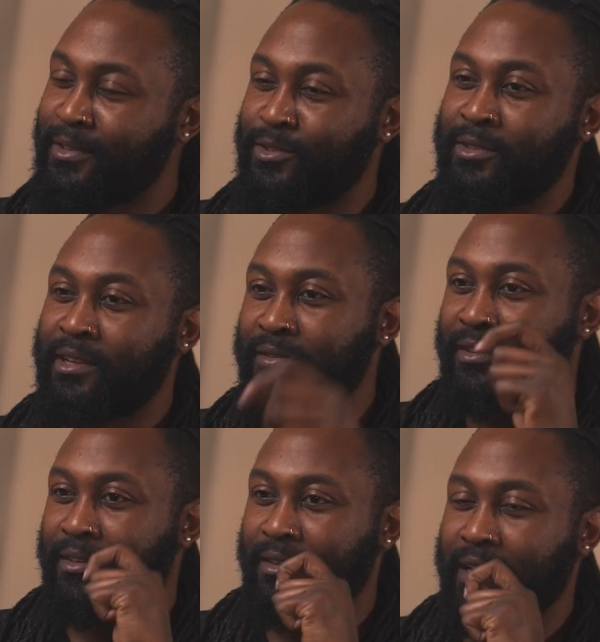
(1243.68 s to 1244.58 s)
I used to have
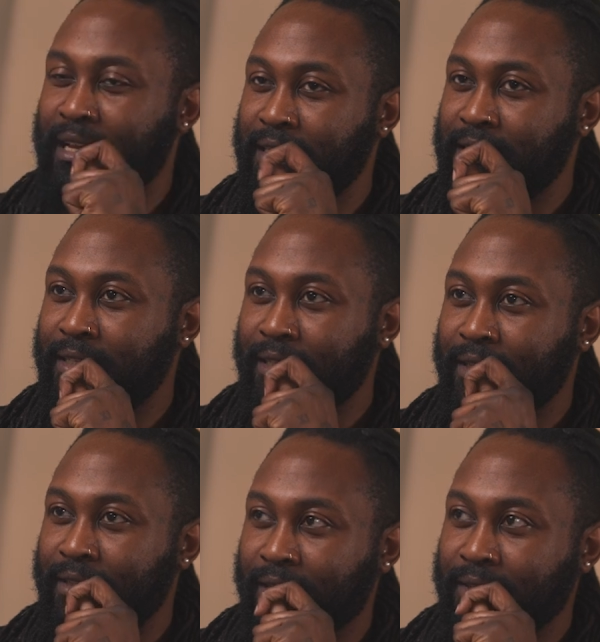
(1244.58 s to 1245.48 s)
a candy
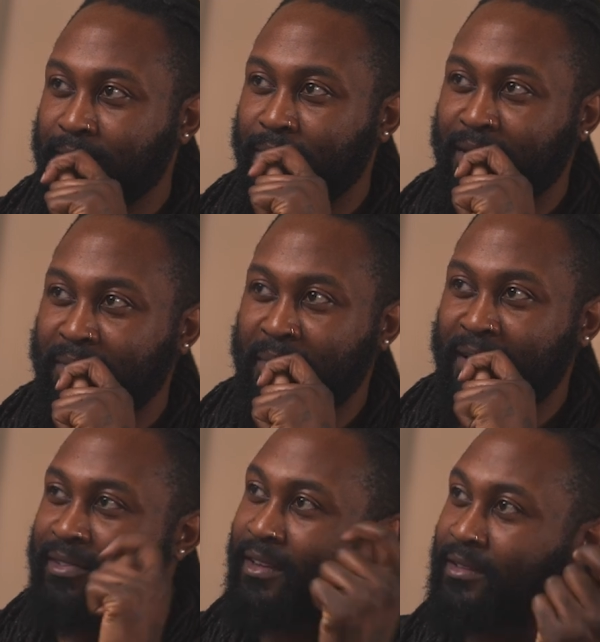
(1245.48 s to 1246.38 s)
stick and just put it in my
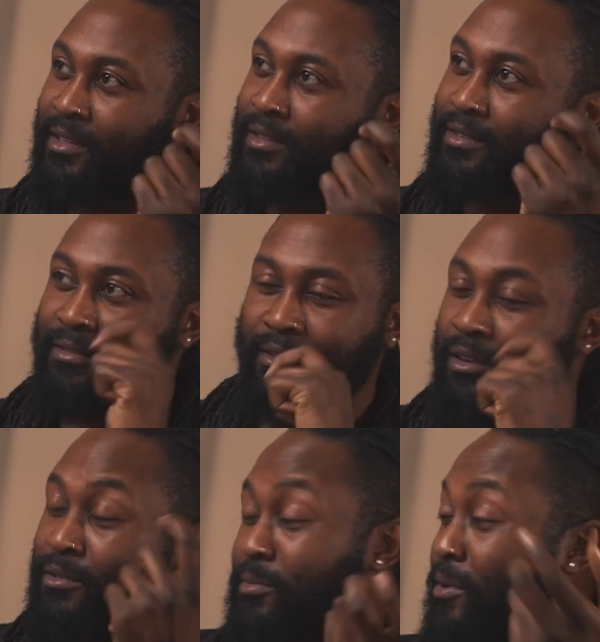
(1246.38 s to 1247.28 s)
mouth out there. I
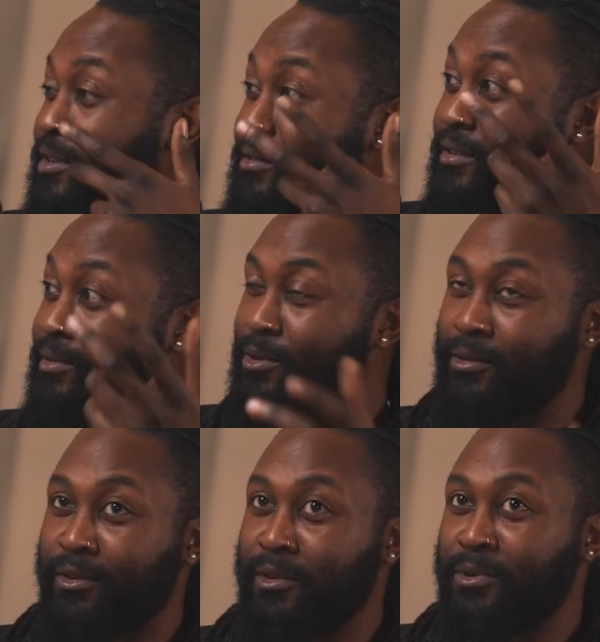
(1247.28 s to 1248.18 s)
don't smoke either.
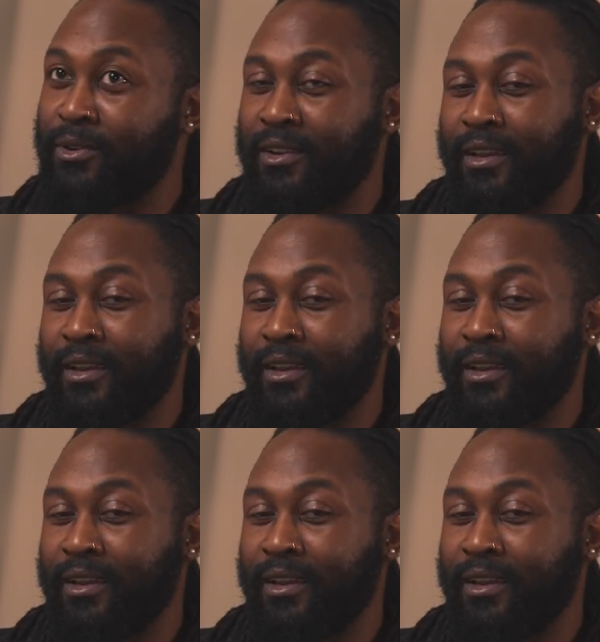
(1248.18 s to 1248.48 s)
Well, not anymore.